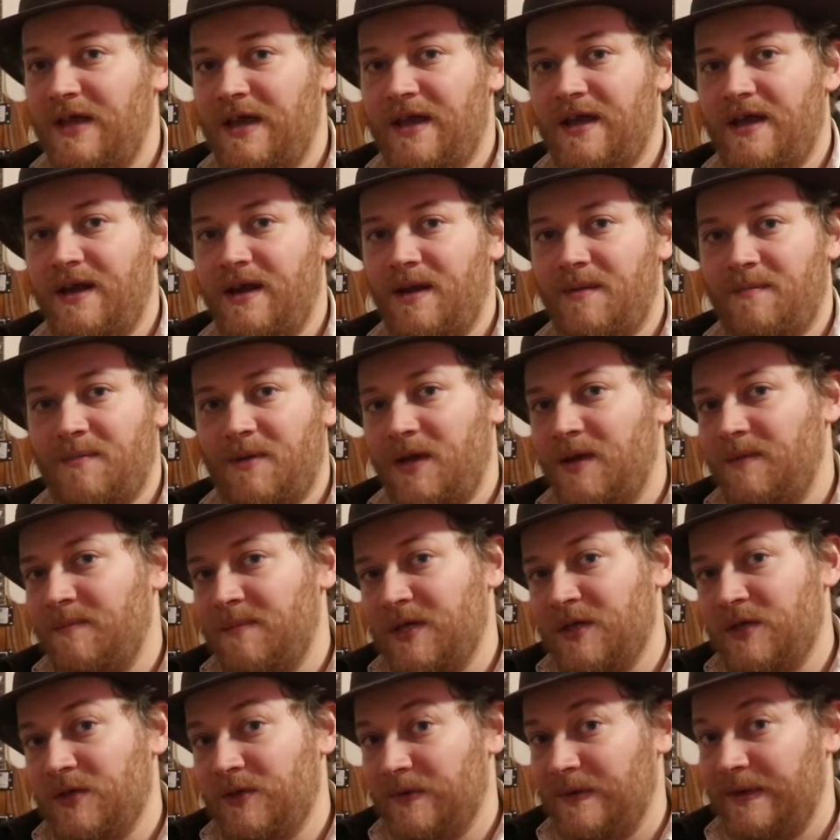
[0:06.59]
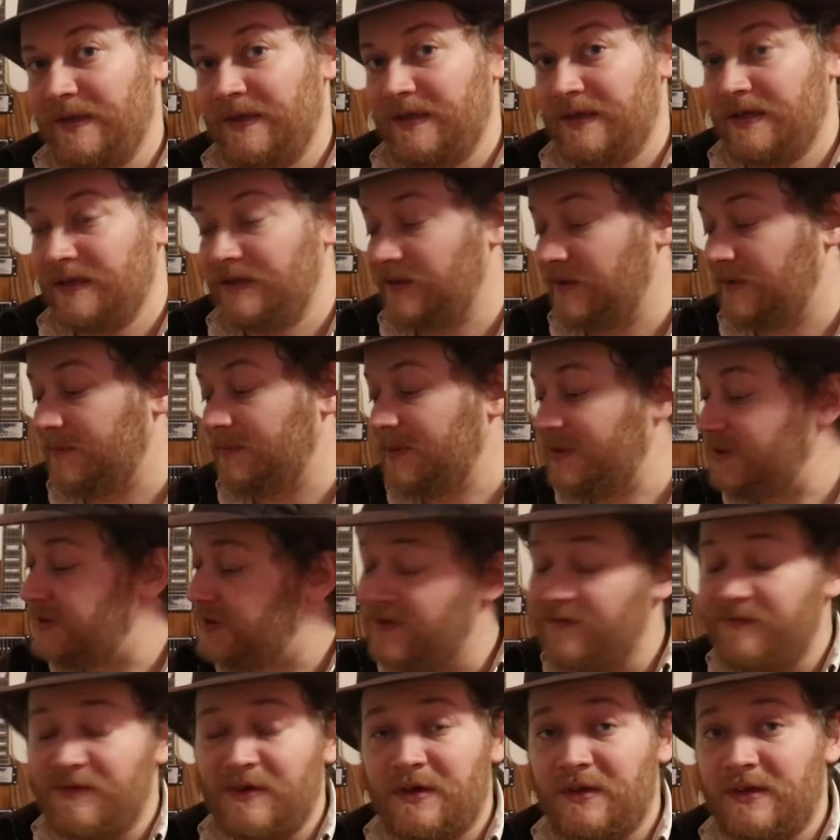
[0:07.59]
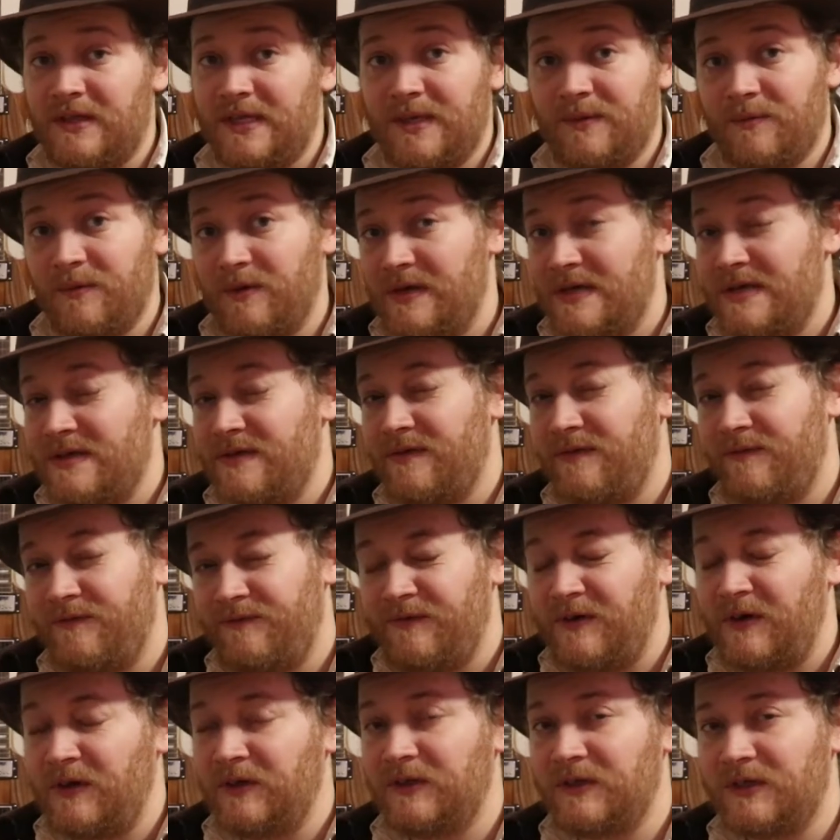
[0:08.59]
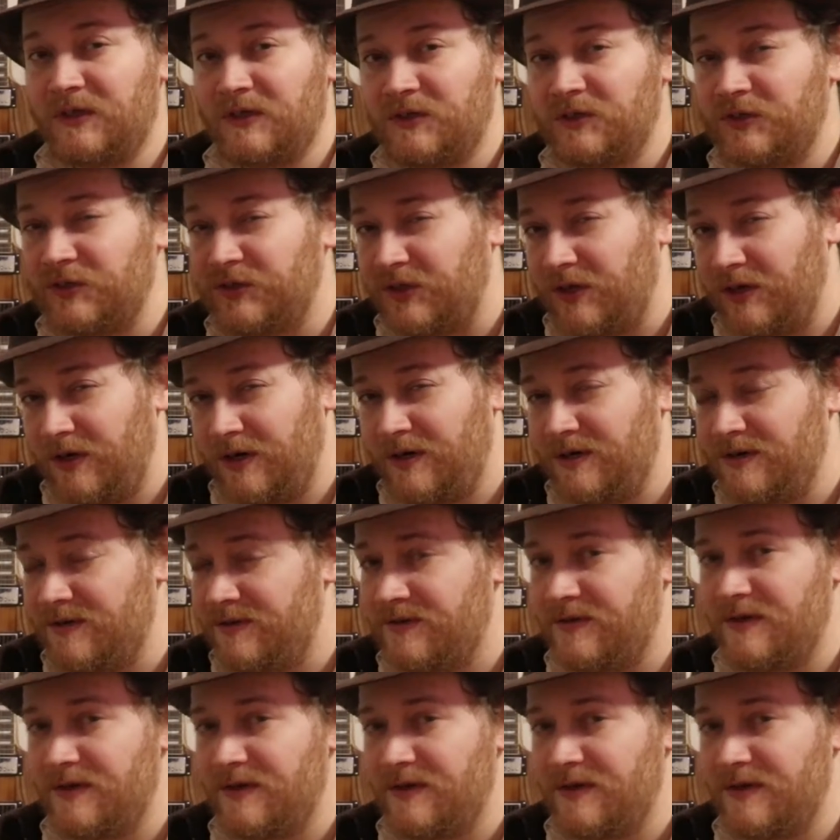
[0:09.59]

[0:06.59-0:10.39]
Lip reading: and I'm going to be doing this specifically with Fuller's Earth.